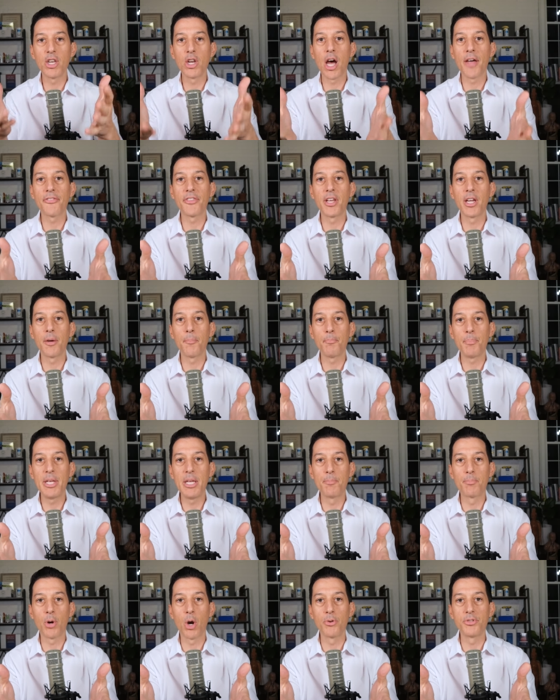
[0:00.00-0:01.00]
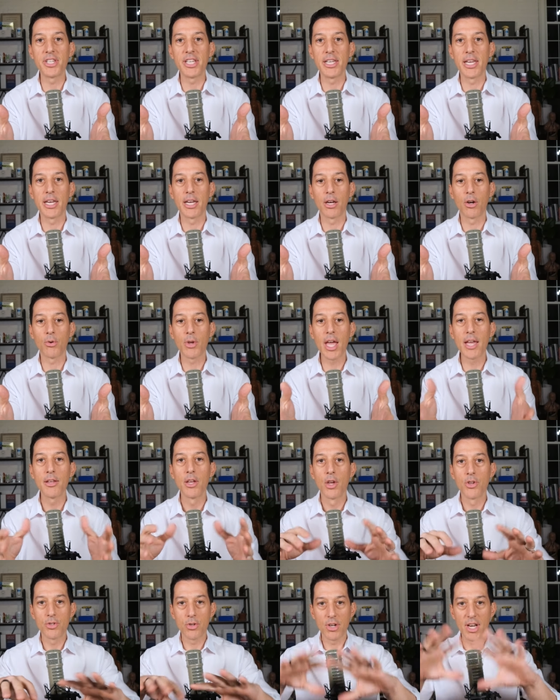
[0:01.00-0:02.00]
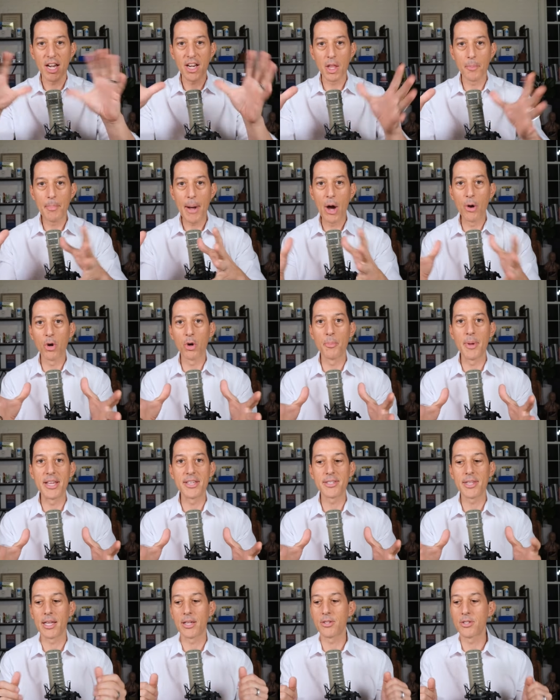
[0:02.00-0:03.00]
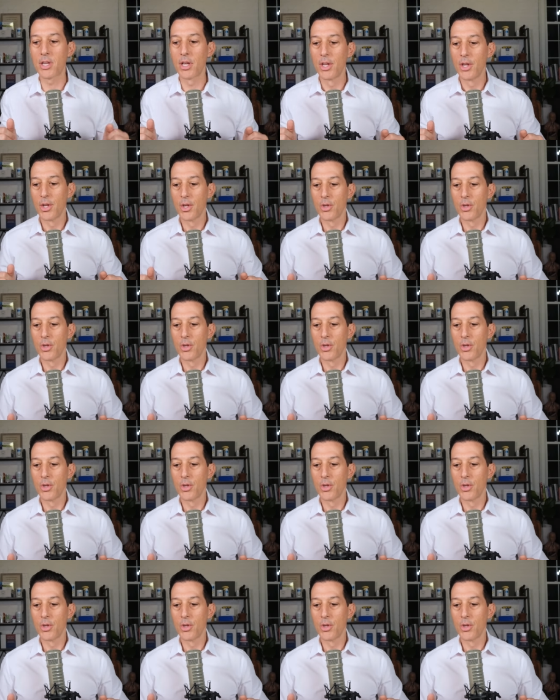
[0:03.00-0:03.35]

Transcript: not the pea protein in it, okay? So none of the powder-based things.